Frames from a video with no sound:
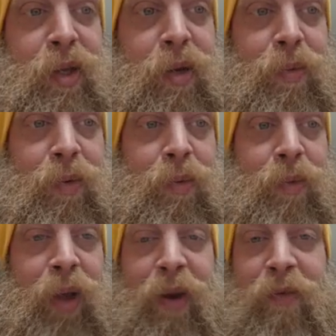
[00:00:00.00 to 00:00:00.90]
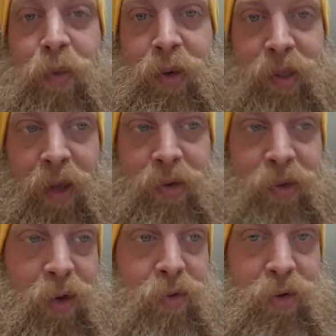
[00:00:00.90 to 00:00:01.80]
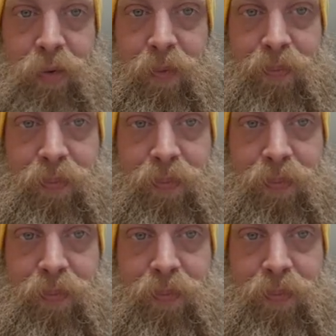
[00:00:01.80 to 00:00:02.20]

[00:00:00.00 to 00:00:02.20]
that not everyone is allowed to go to.